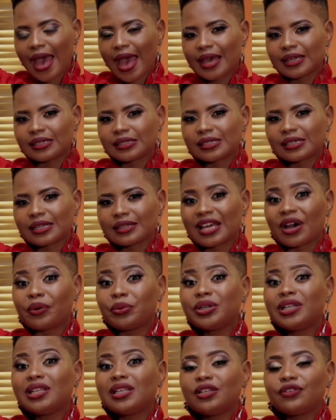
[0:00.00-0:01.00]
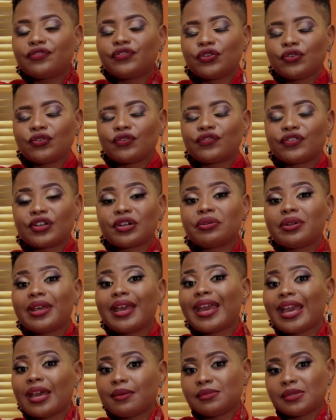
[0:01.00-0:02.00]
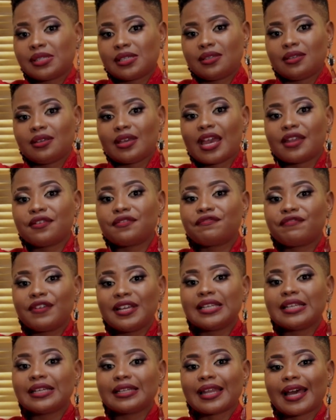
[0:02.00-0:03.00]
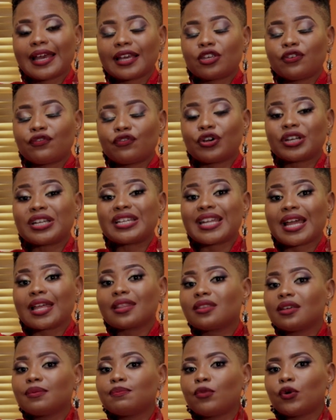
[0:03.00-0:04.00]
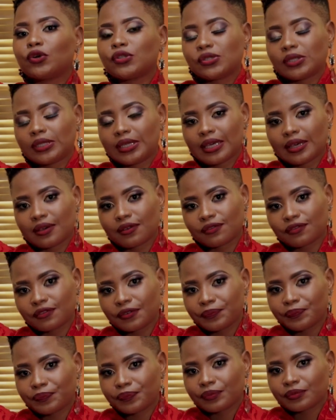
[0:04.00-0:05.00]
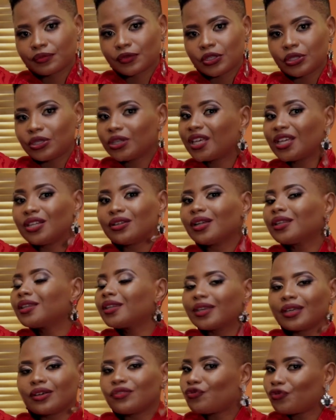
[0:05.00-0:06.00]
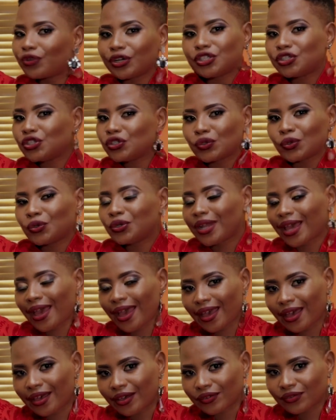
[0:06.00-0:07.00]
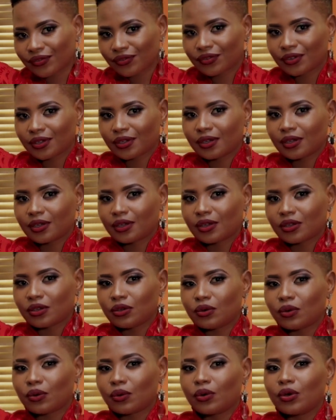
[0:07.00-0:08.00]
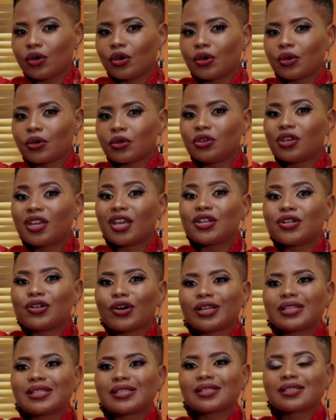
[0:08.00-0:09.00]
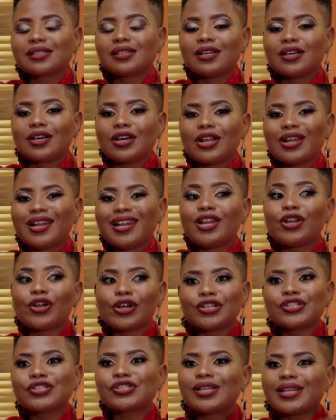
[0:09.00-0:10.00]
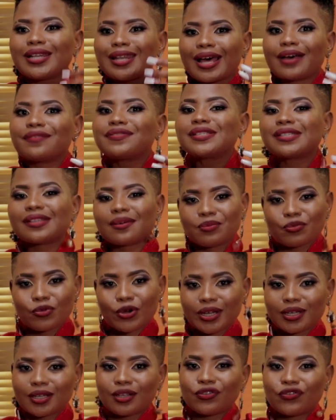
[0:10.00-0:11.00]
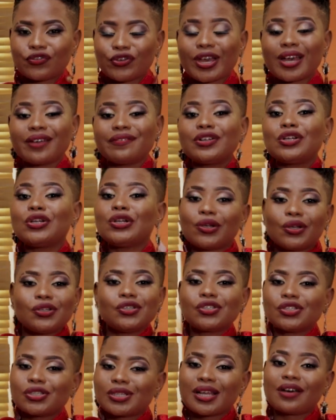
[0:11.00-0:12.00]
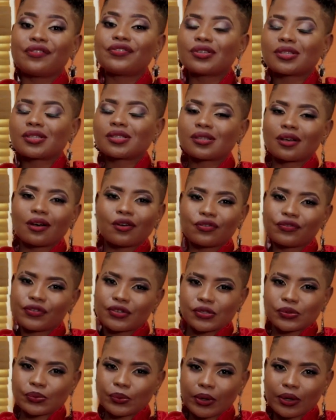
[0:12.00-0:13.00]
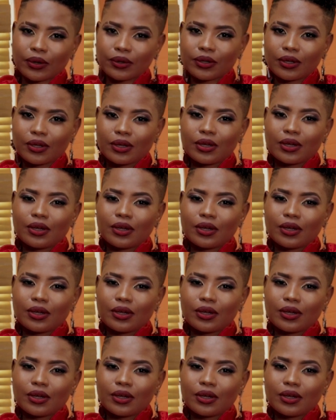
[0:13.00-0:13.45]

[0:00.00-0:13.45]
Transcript: And that would leave you very empty and feeling like you've got nothing more to give. You cannot give what you don't have. You know, you cannot learn to love someone if you haven't learned to love yourself as well.